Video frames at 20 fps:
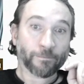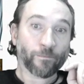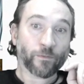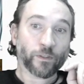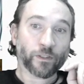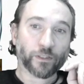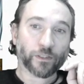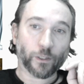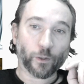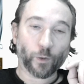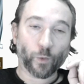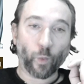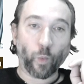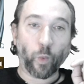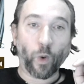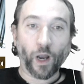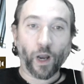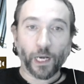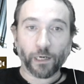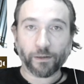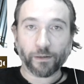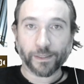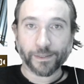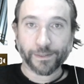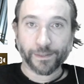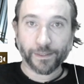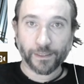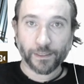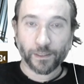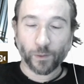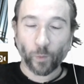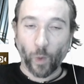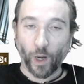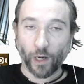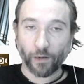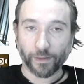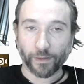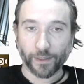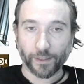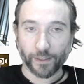So wiring
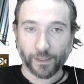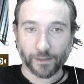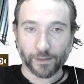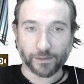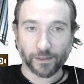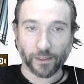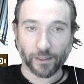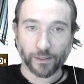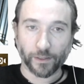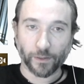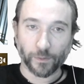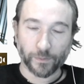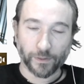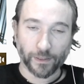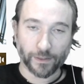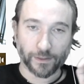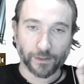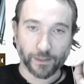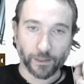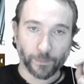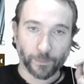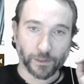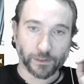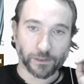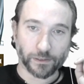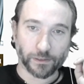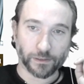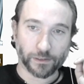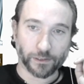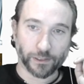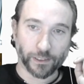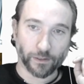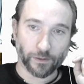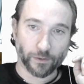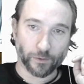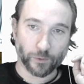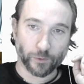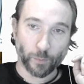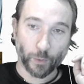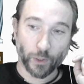things, and I don't tend to take pictures and share
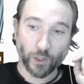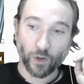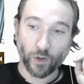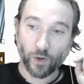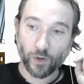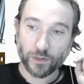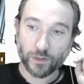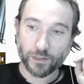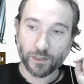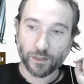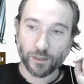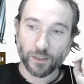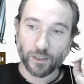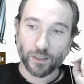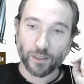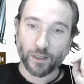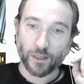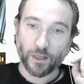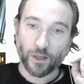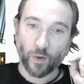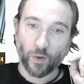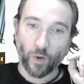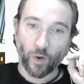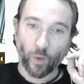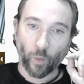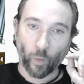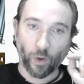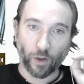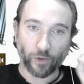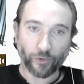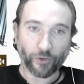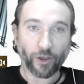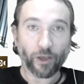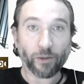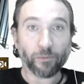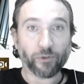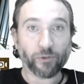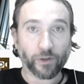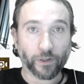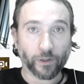those because whilst
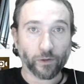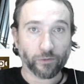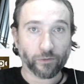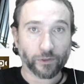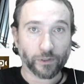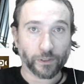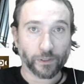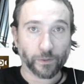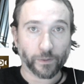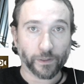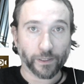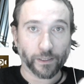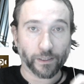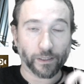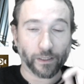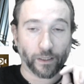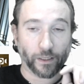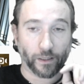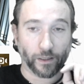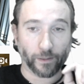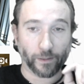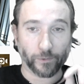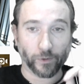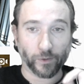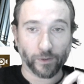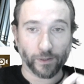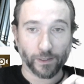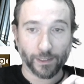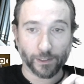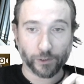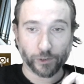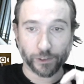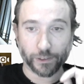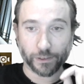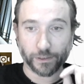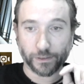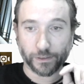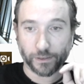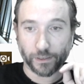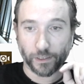I'm very confident doing it, I'm not an
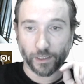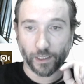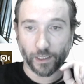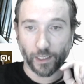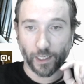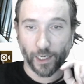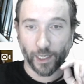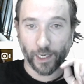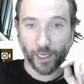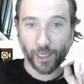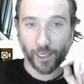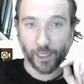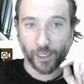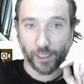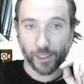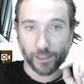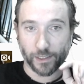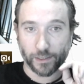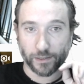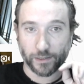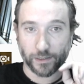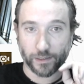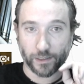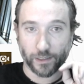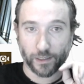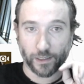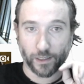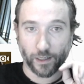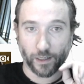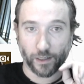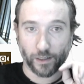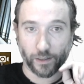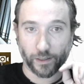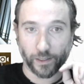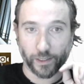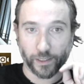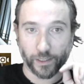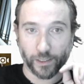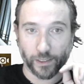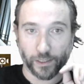electrician, and
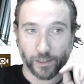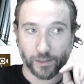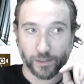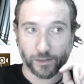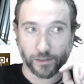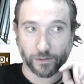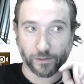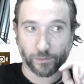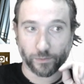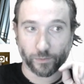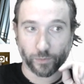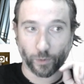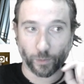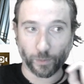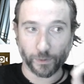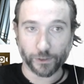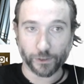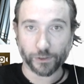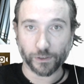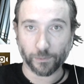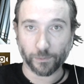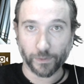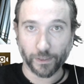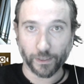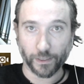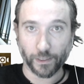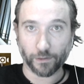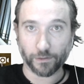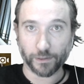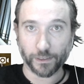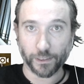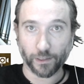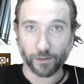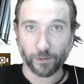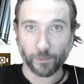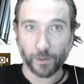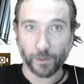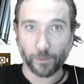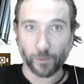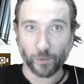I probably shouldn't be encouraging other
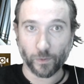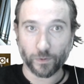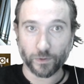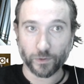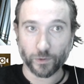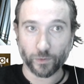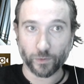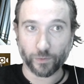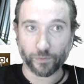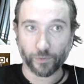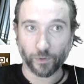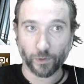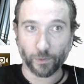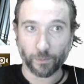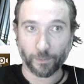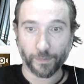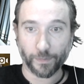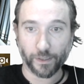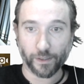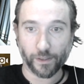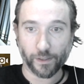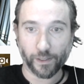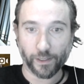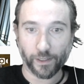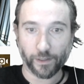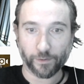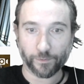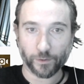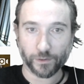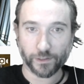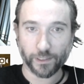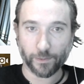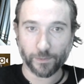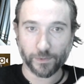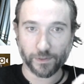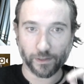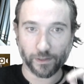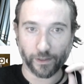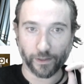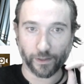people to follow my
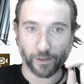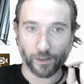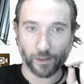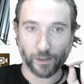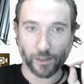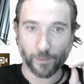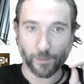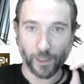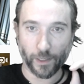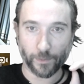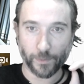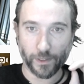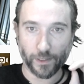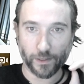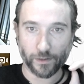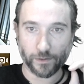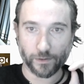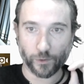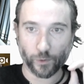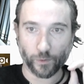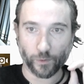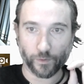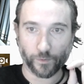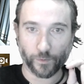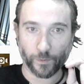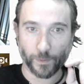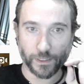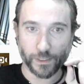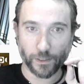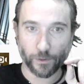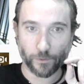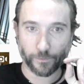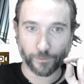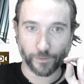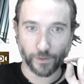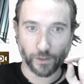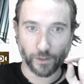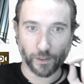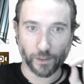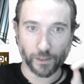footsteps. Like, I'm happy to do it for myself,
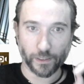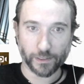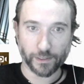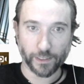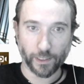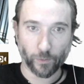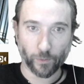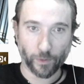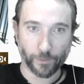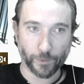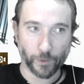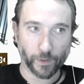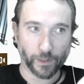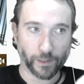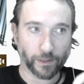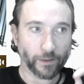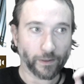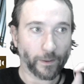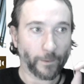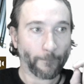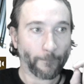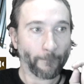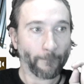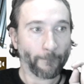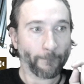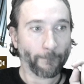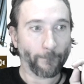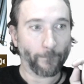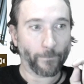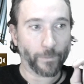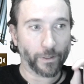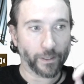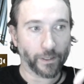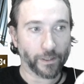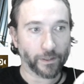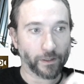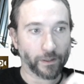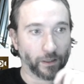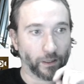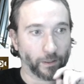and I understand what I'm doing.
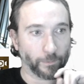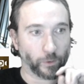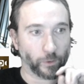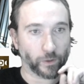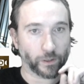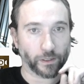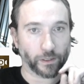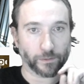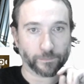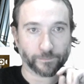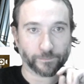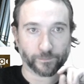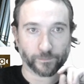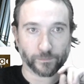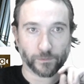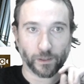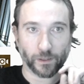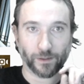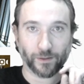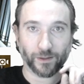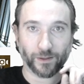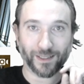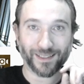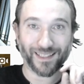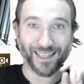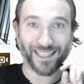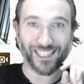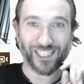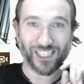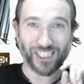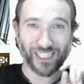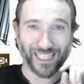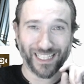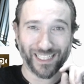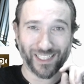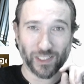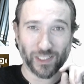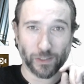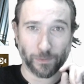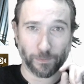But I'm not gonna
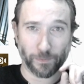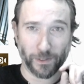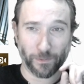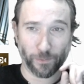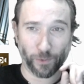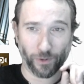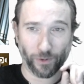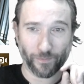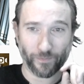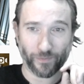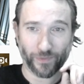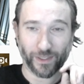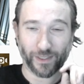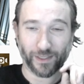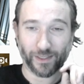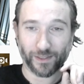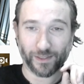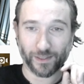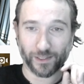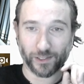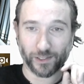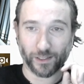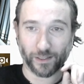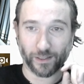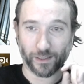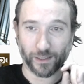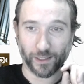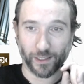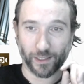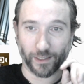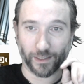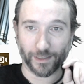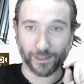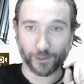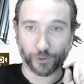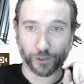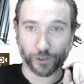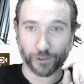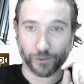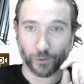educate other people. They should either get an
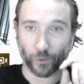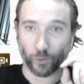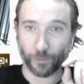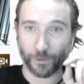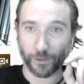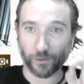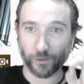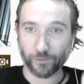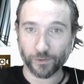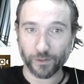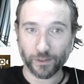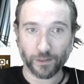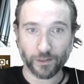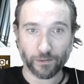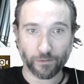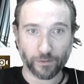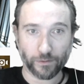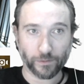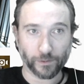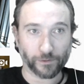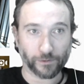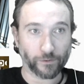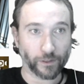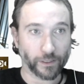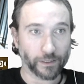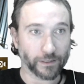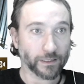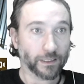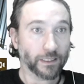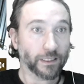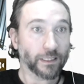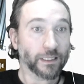electrician or be confident in their own right.